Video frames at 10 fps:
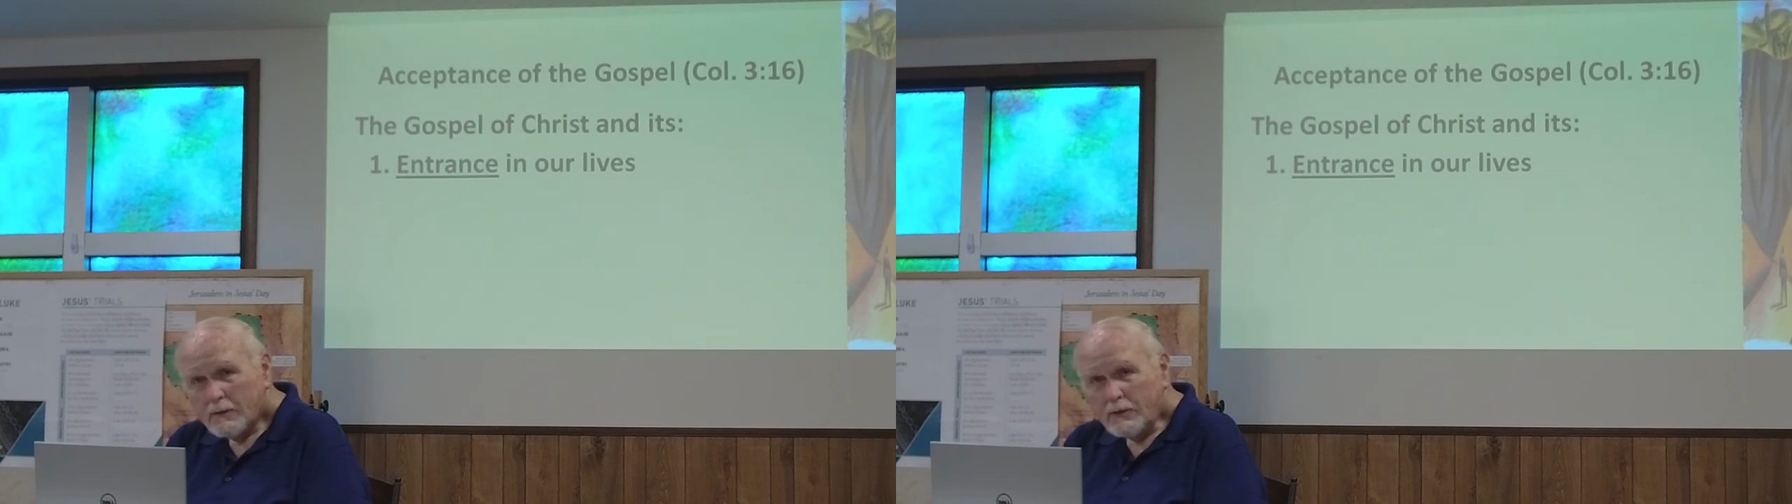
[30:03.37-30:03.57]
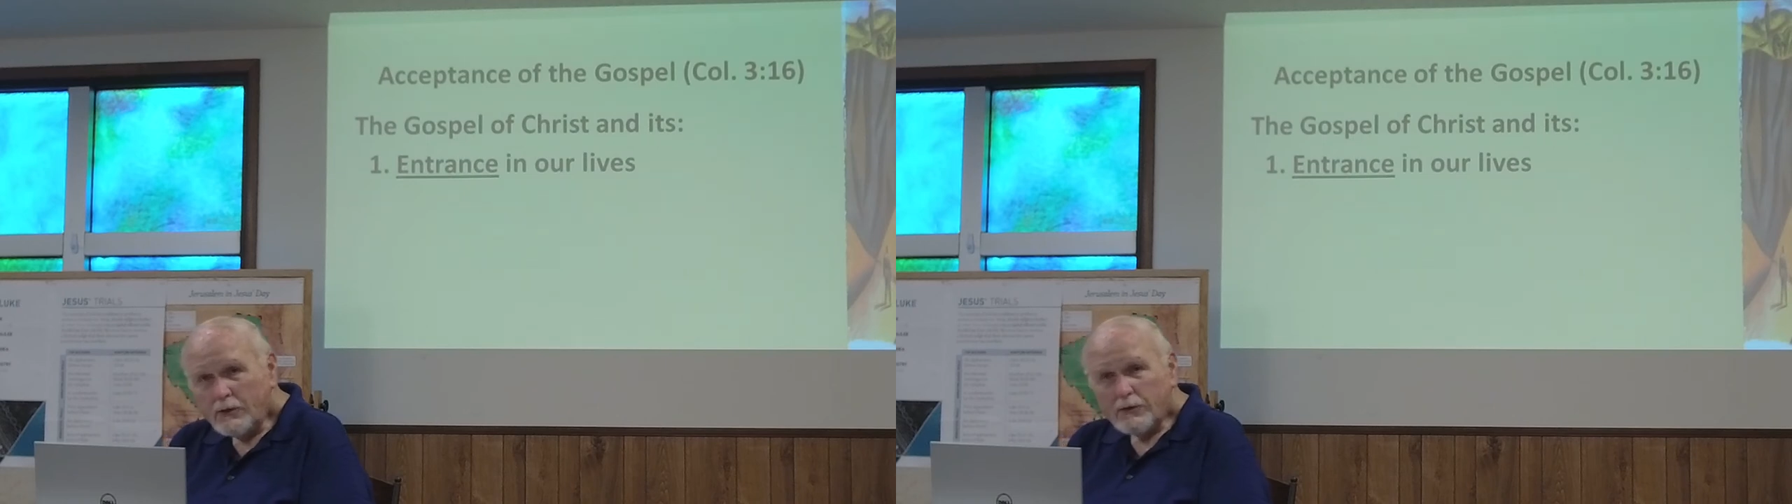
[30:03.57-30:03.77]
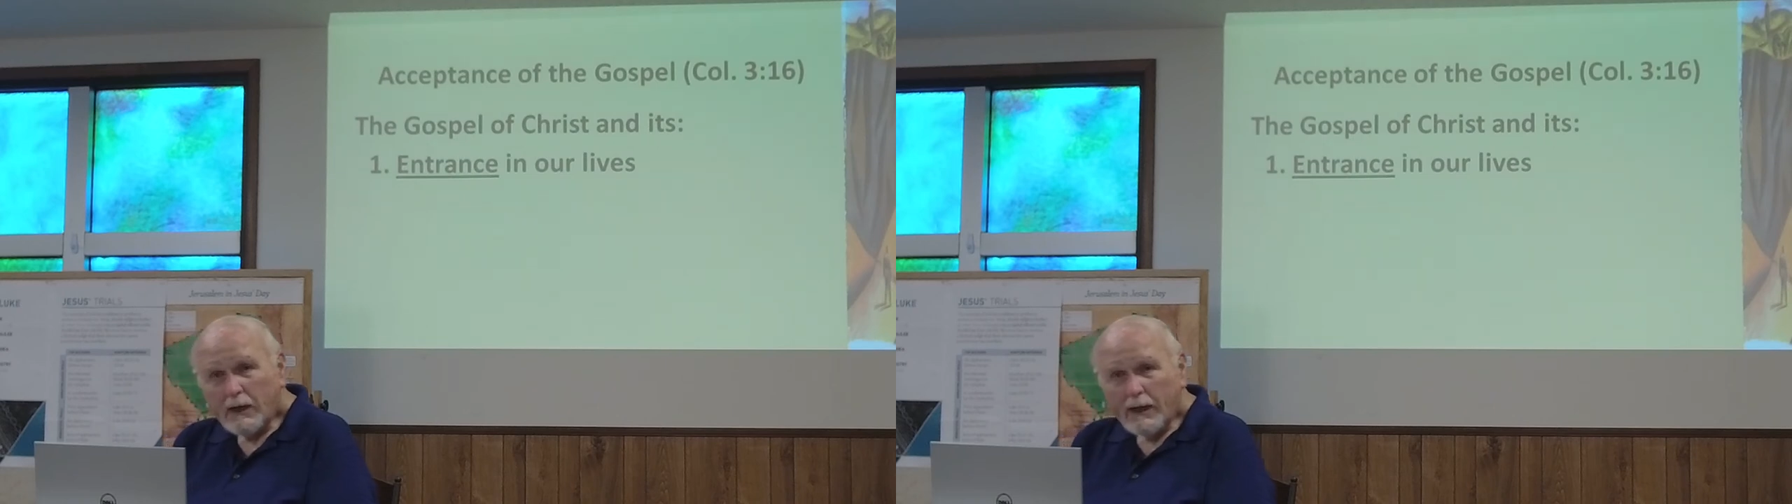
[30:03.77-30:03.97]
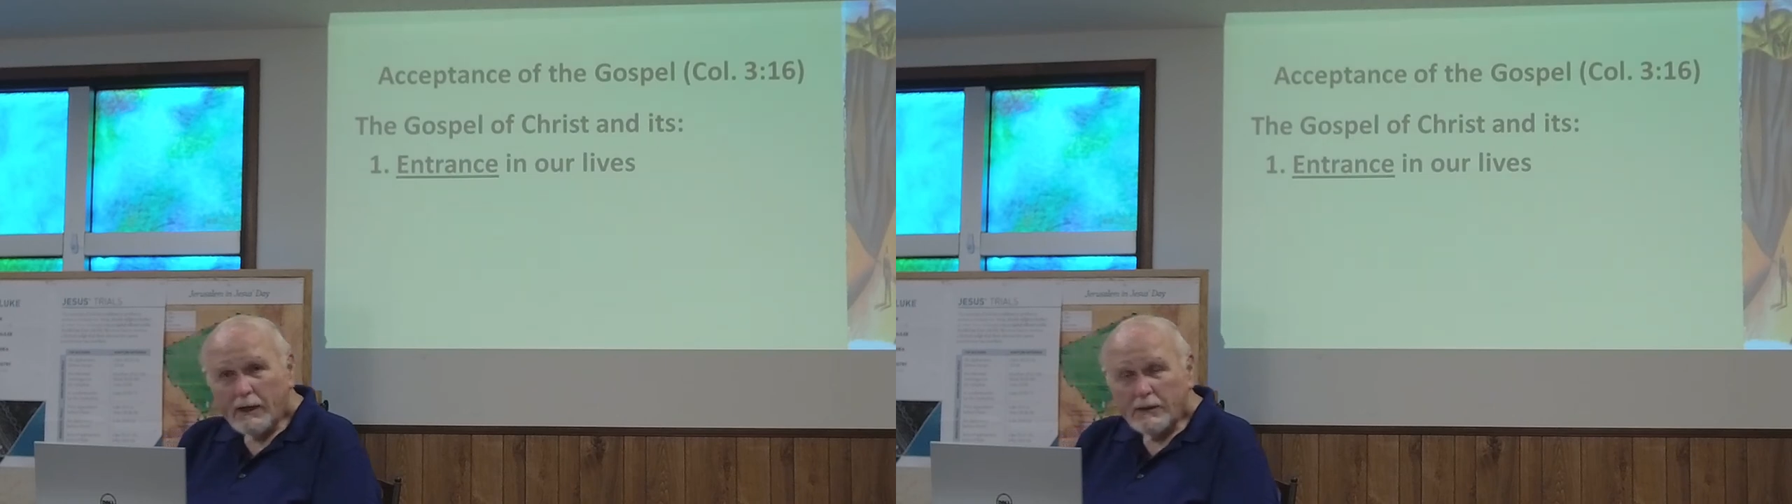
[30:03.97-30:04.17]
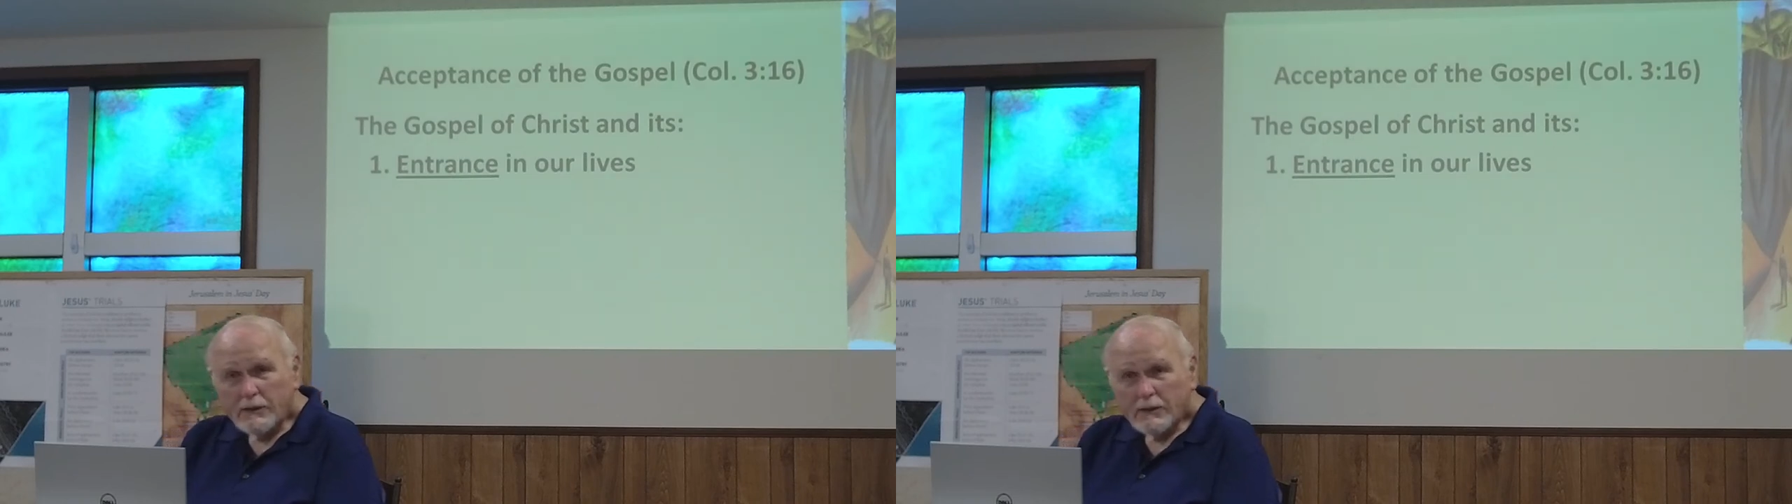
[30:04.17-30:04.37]
You
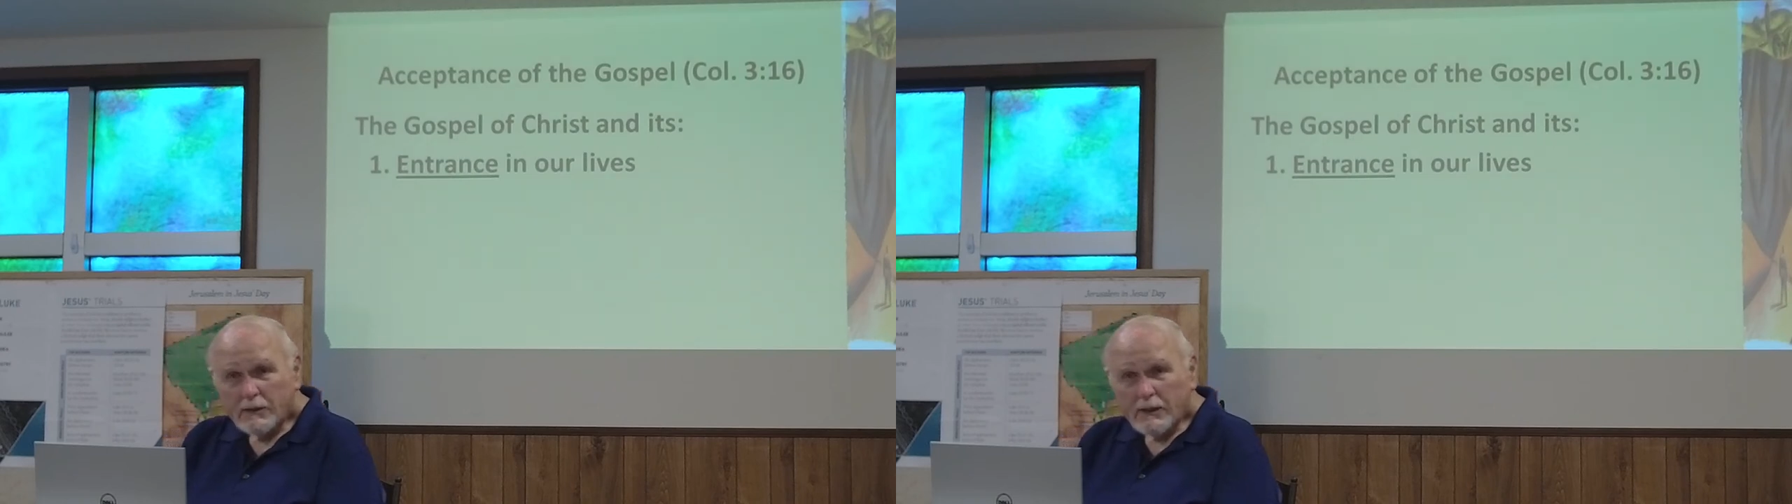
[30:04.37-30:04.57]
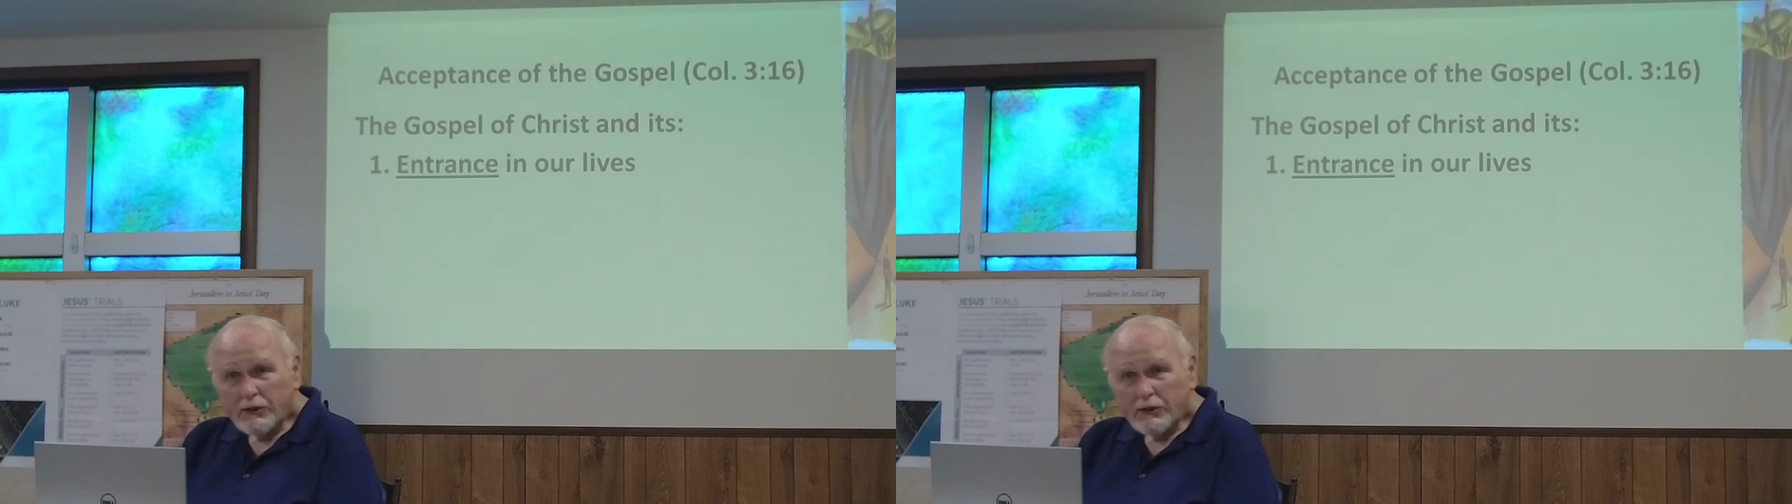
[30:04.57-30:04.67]
guys,